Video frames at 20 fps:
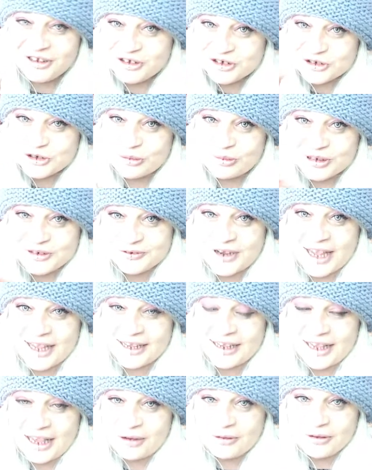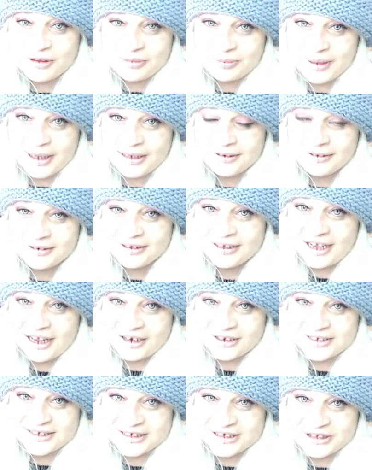you so much for hanging out with me
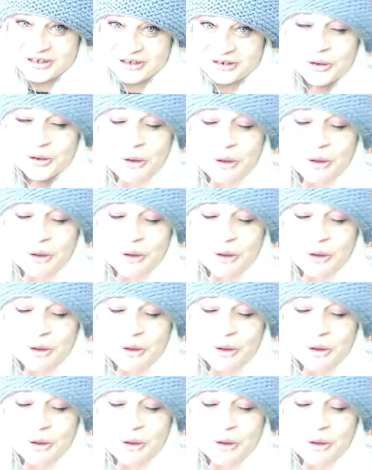and I'll see you soon.